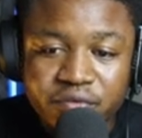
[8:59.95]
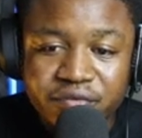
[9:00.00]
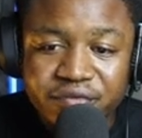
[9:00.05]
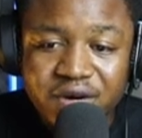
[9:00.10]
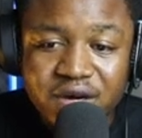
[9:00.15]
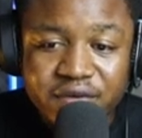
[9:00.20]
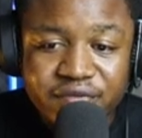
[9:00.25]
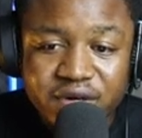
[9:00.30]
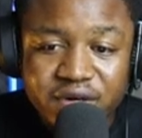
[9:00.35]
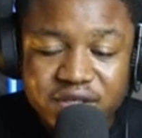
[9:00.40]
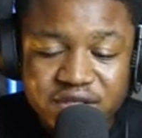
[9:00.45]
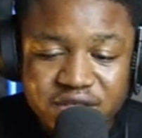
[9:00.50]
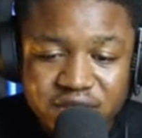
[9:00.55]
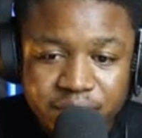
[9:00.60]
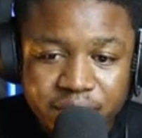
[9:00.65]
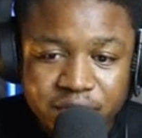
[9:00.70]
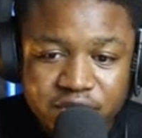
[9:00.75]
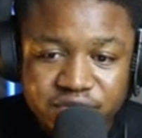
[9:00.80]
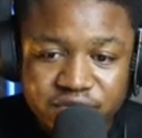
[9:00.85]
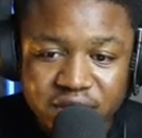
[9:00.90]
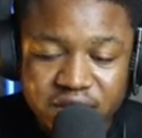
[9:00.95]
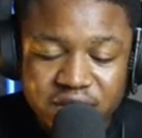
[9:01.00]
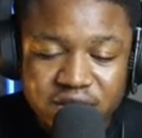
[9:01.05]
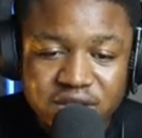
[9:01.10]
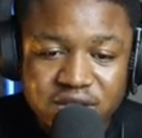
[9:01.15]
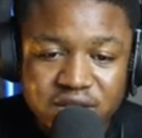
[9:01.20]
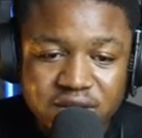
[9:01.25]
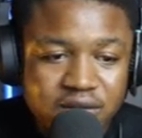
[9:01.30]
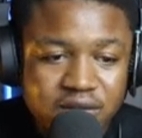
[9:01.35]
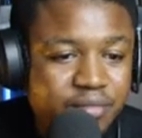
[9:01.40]
Very, very simple
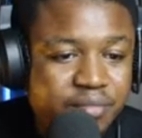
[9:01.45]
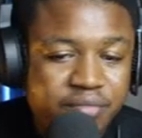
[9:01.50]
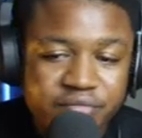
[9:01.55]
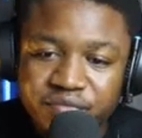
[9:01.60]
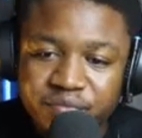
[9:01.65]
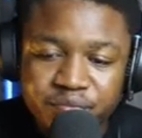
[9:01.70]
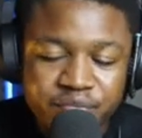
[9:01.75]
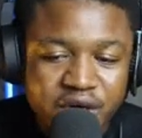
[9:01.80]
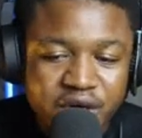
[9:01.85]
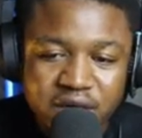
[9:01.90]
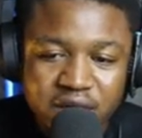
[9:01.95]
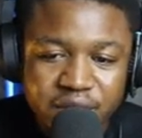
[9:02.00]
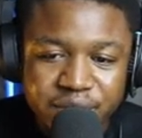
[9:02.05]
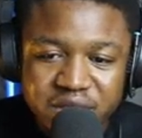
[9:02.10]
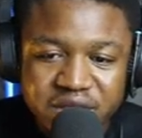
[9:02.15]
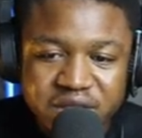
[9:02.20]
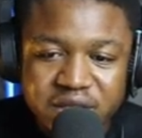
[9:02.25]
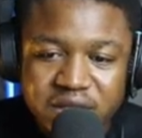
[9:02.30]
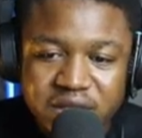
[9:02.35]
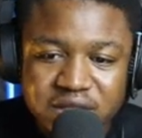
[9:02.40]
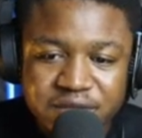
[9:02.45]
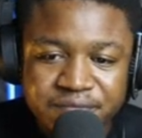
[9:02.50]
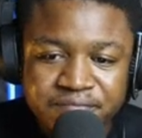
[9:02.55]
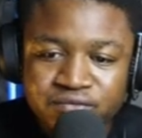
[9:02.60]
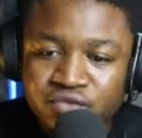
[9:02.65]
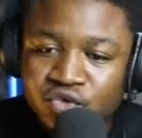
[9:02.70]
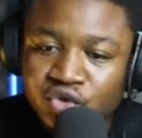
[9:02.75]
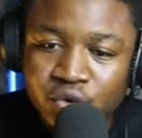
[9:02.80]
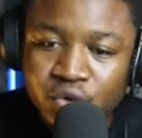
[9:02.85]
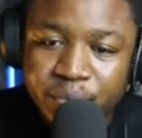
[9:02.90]
strategy. Break and retest.
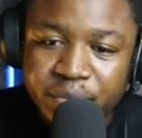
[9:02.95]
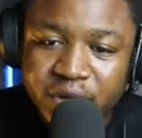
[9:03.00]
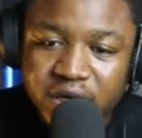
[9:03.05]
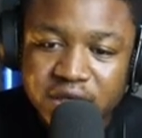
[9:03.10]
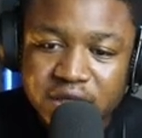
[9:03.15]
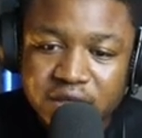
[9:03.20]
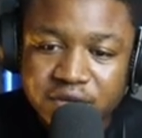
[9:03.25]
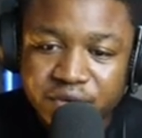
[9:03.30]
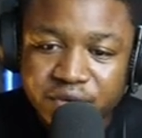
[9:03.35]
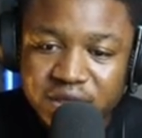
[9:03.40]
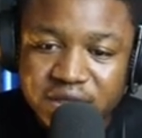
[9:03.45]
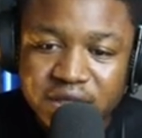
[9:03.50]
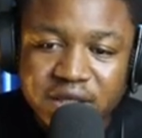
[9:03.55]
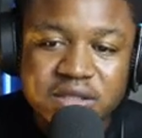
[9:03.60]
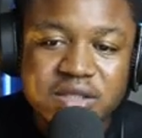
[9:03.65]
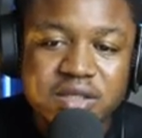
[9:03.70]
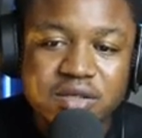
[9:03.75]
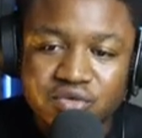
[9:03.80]
You break it, retest.